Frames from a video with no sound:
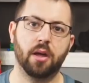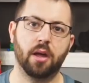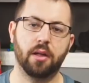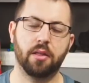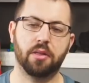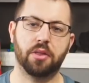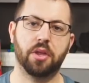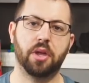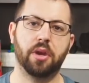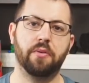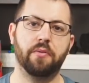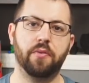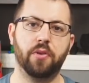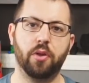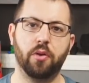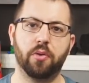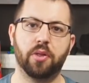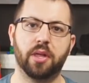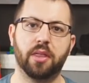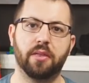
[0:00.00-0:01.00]
instead of
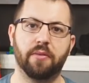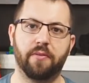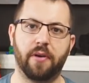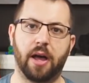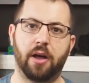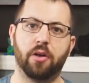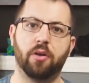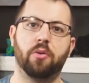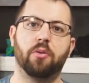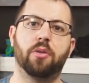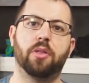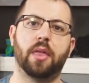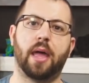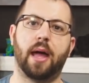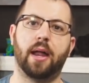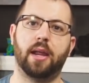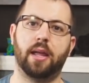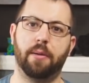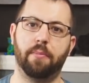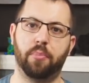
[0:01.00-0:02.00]
using the values
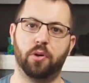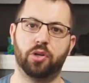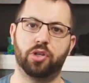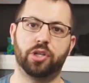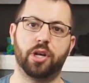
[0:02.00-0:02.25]
that input